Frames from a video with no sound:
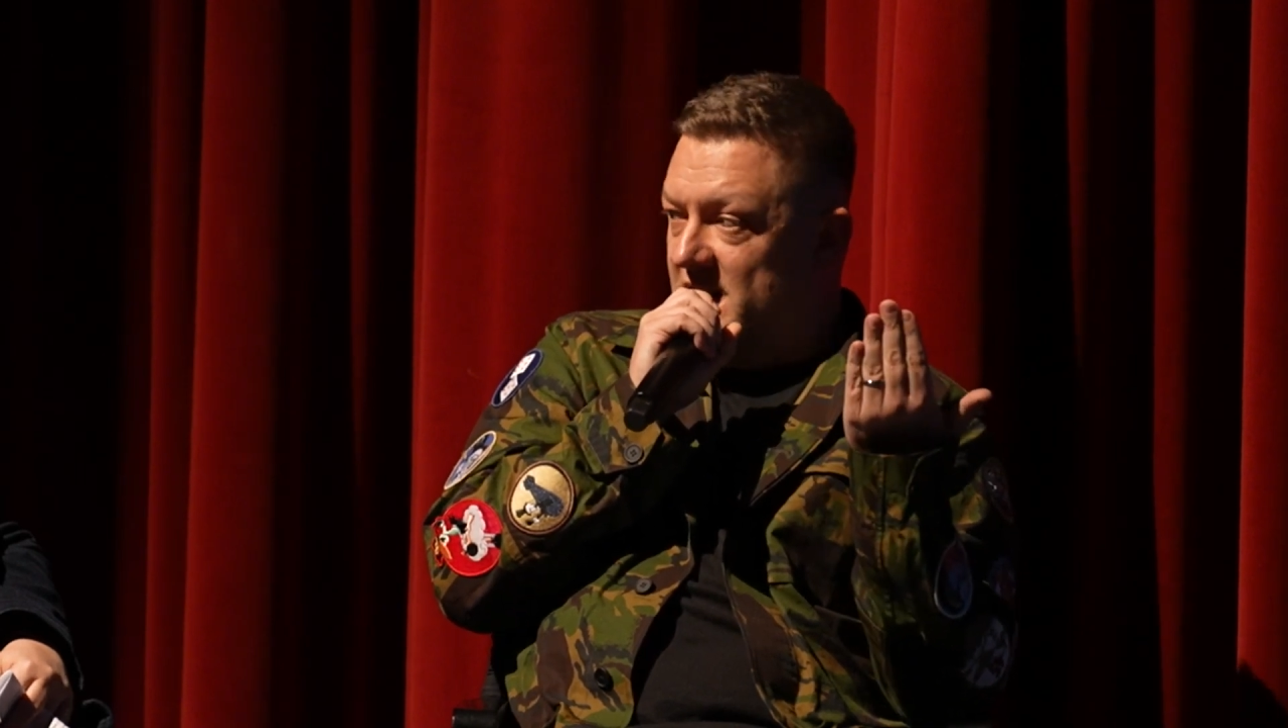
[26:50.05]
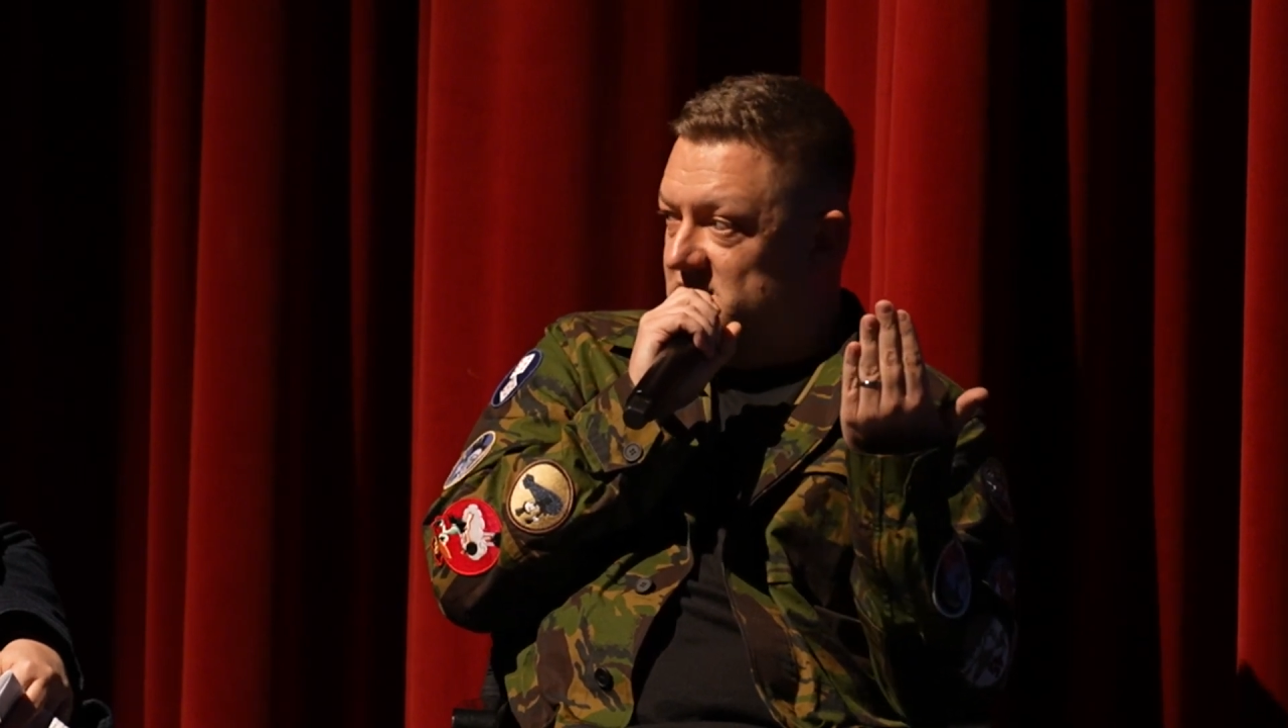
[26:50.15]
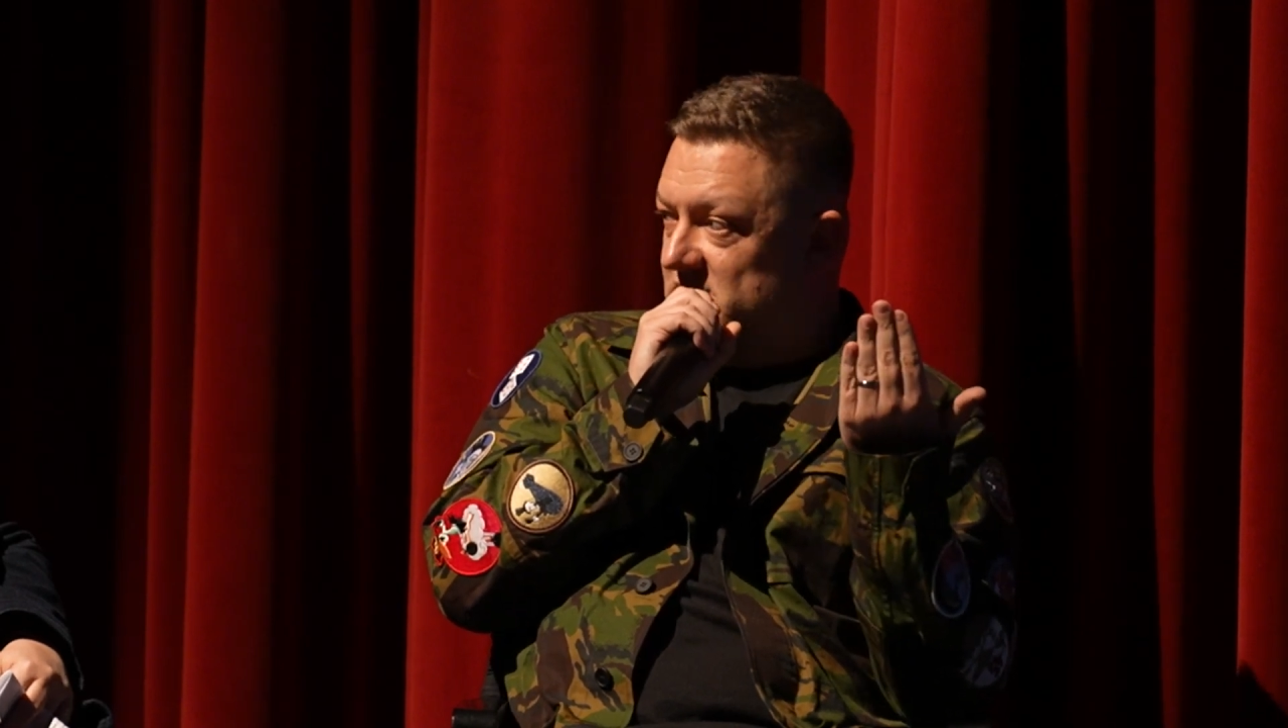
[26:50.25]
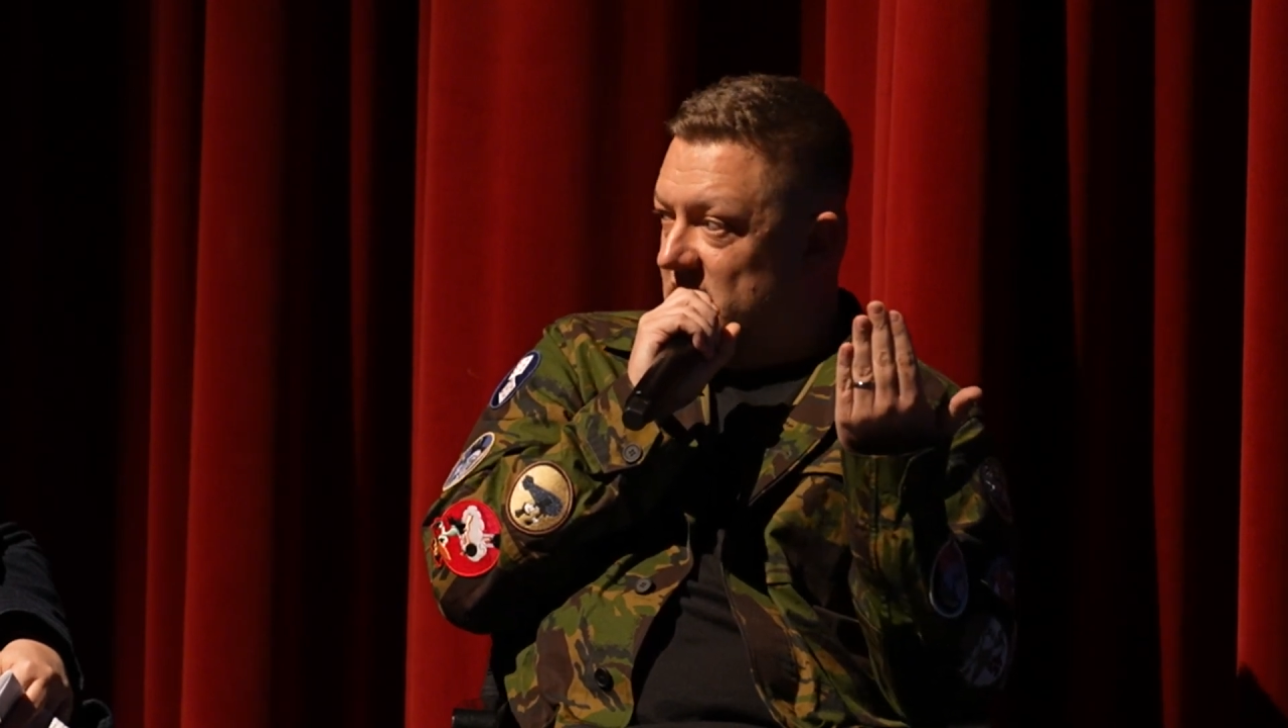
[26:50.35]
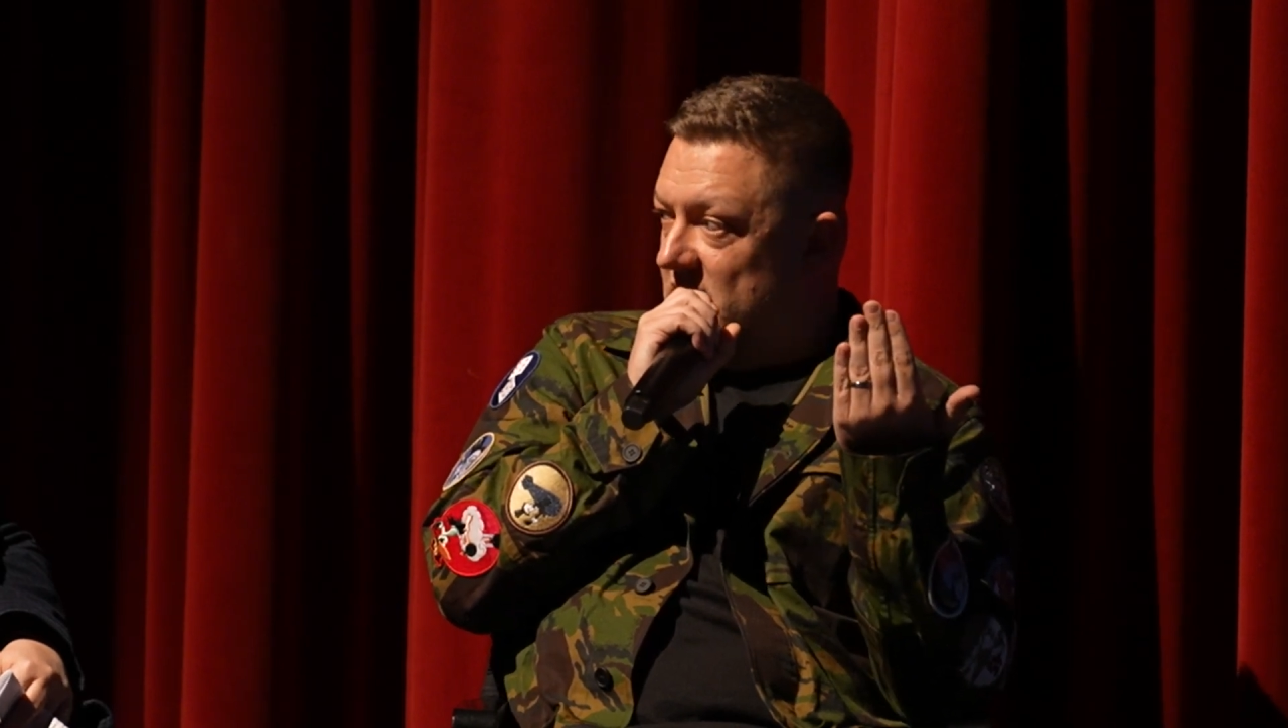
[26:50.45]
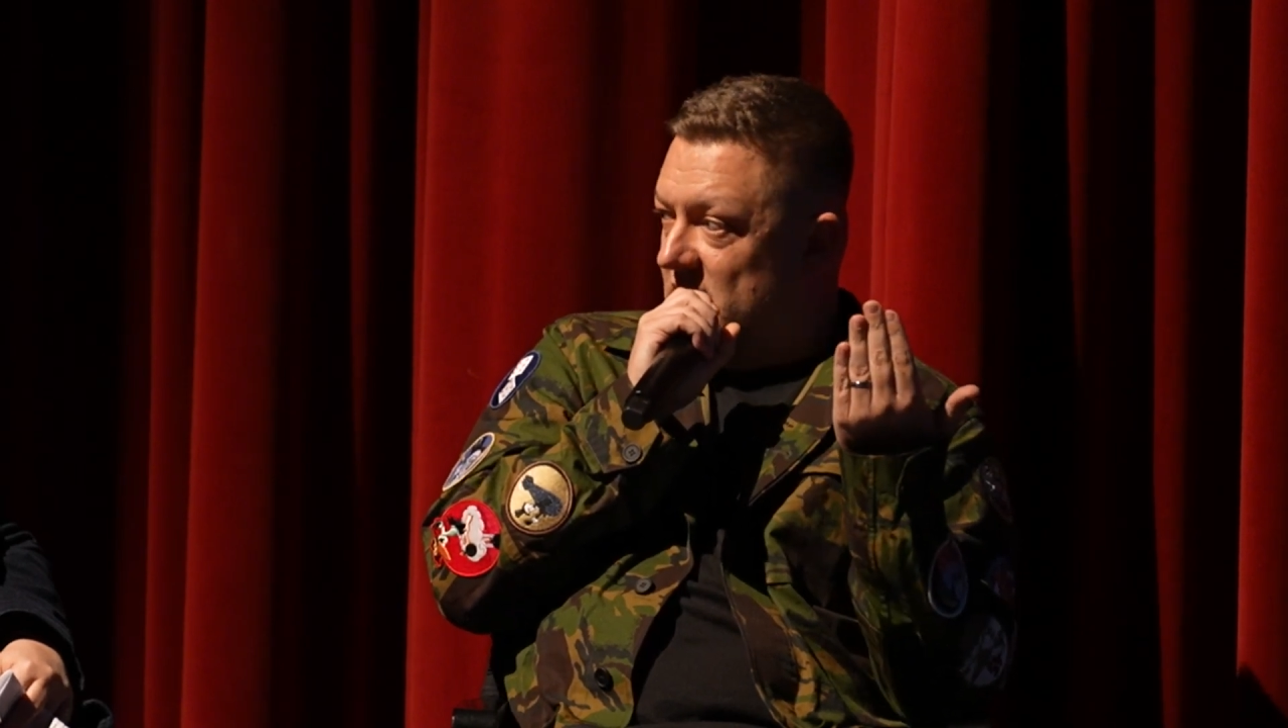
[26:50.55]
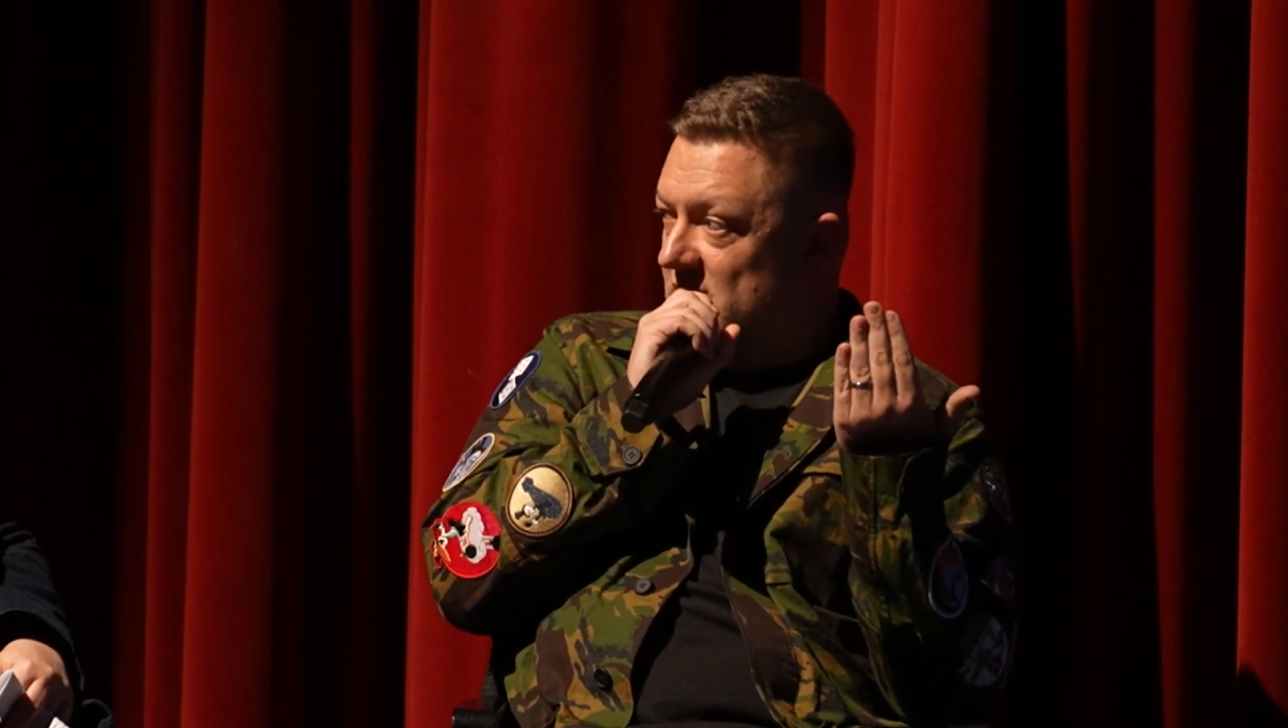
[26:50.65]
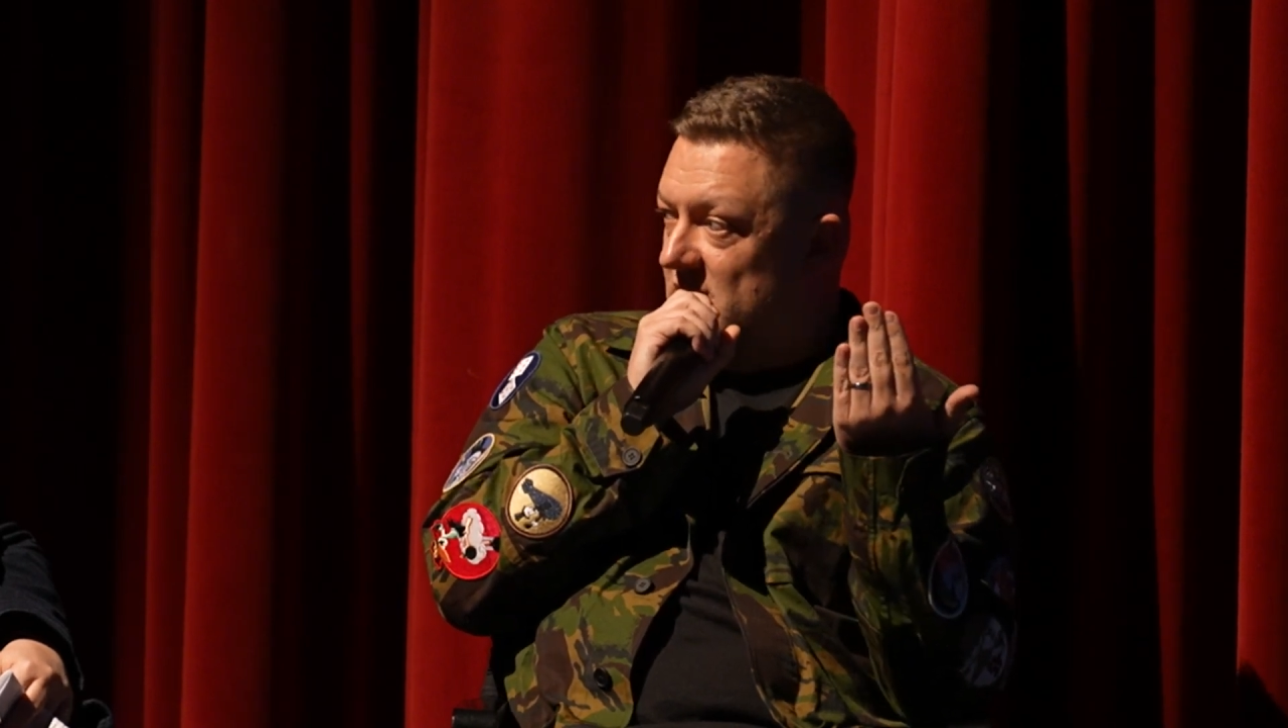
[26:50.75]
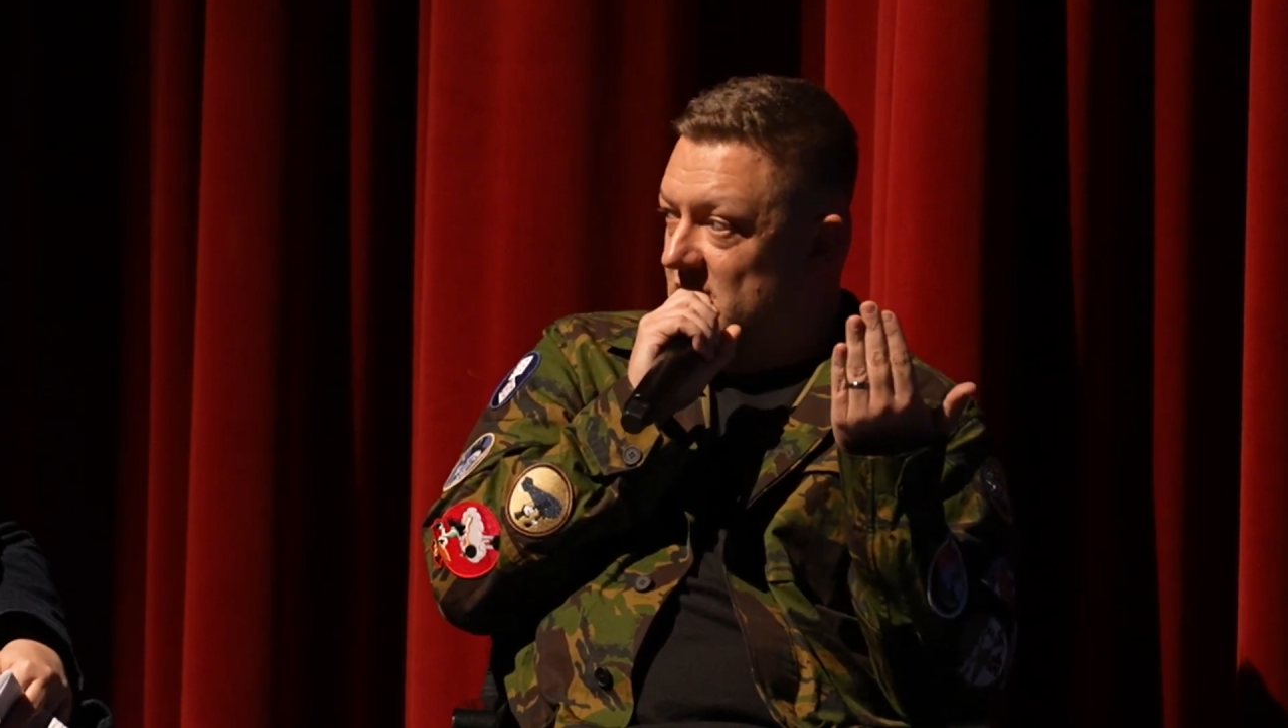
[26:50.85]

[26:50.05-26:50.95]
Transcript: engineer,